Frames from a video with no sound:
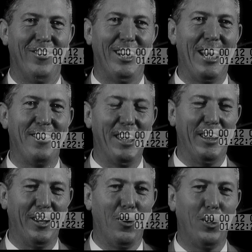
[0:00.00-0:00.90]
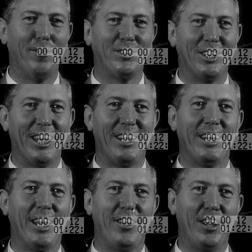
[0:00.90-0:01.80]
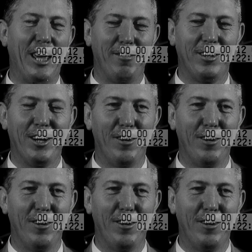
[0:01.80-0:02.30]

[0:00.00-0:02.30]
Well, I think that all of us will get together and have a